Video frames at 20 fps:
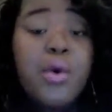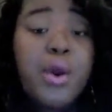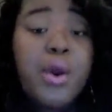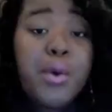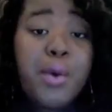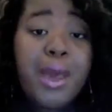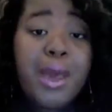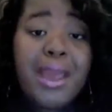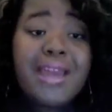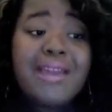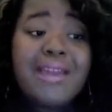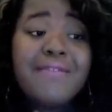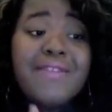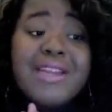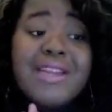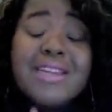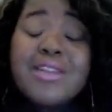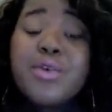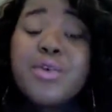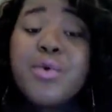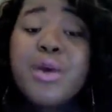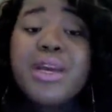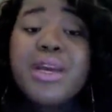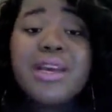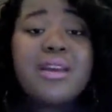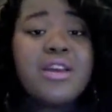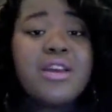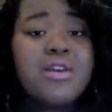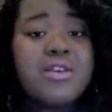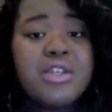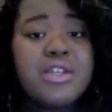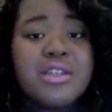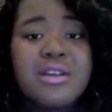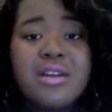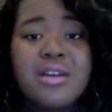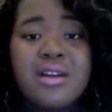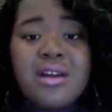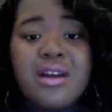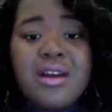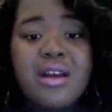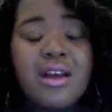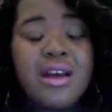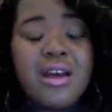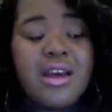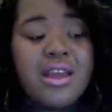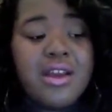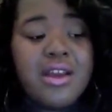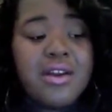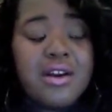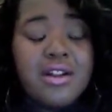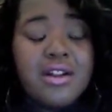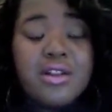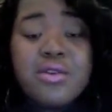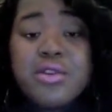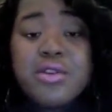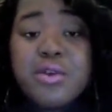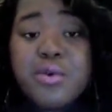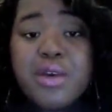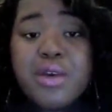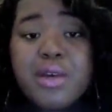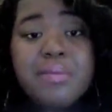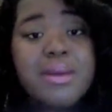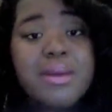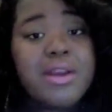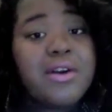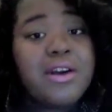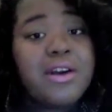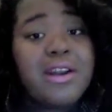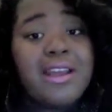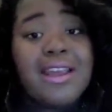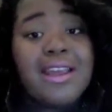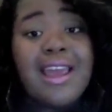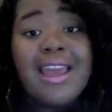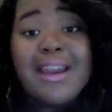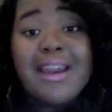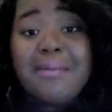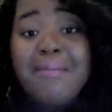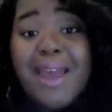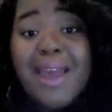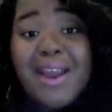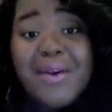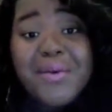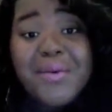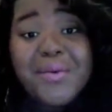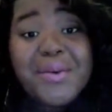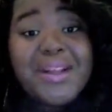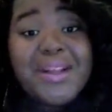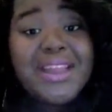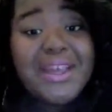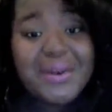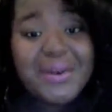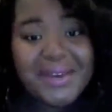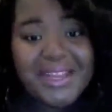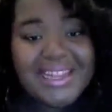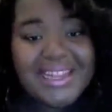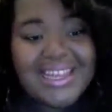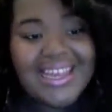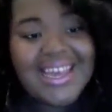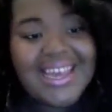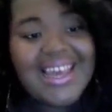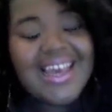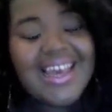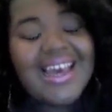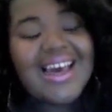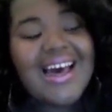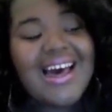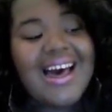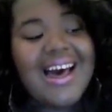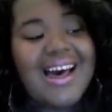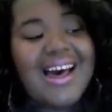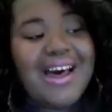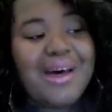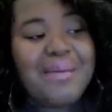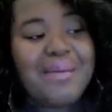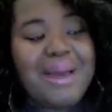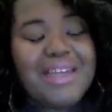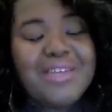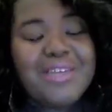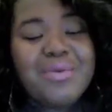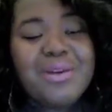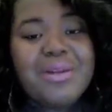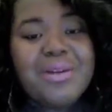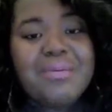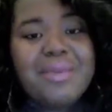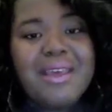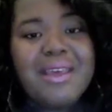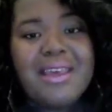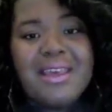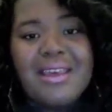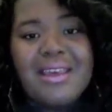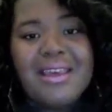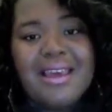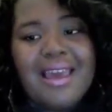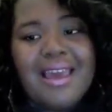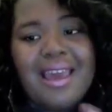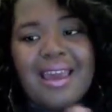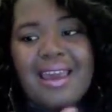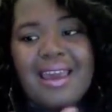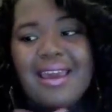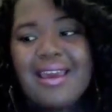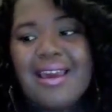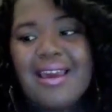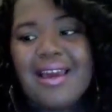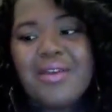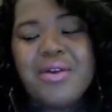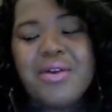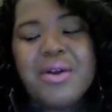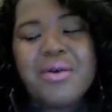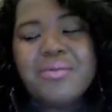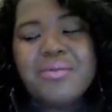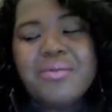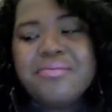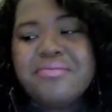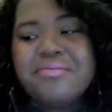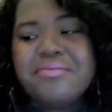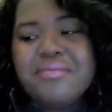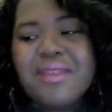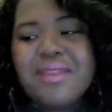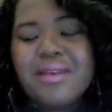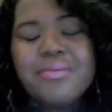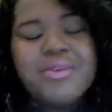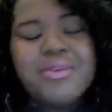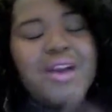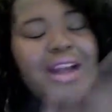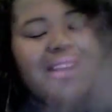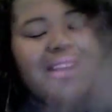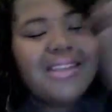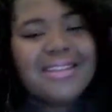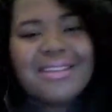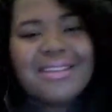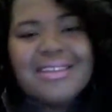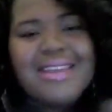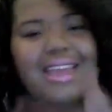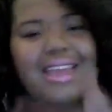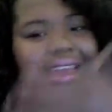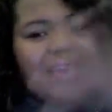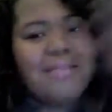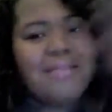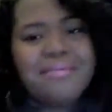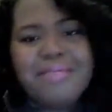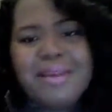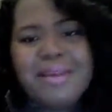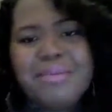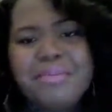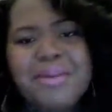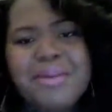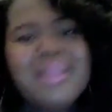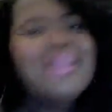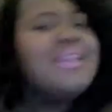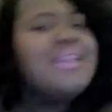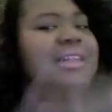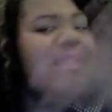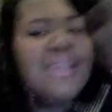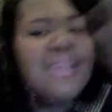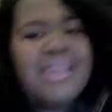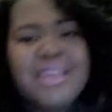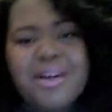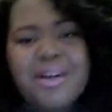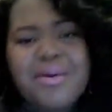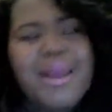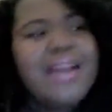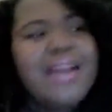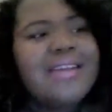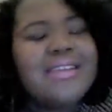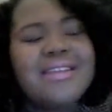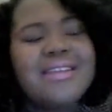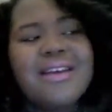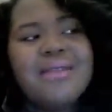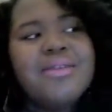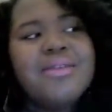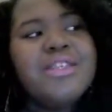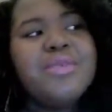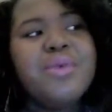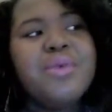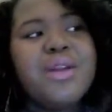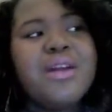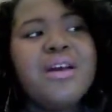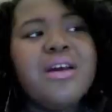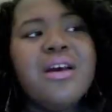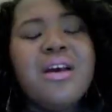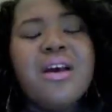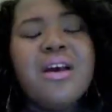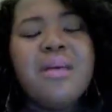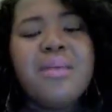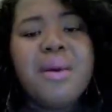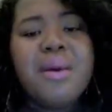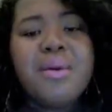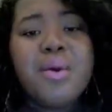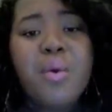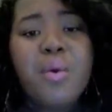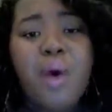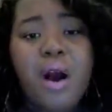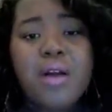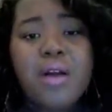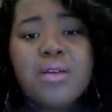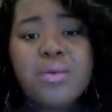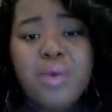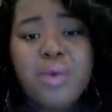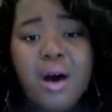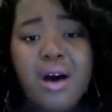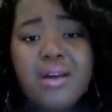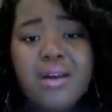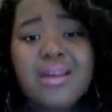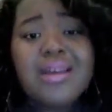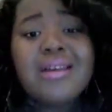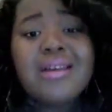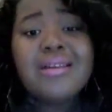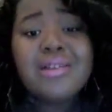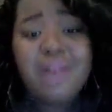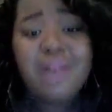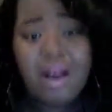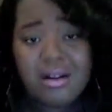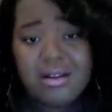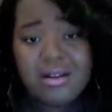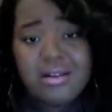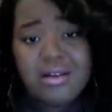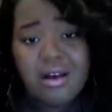And if it is quick, you're going to lose it quick, but you're going to gain it back really quickly. I just want to be I don't know, I'm trying to say be politically correct. I just want to be able to walk the walk and talk the talk.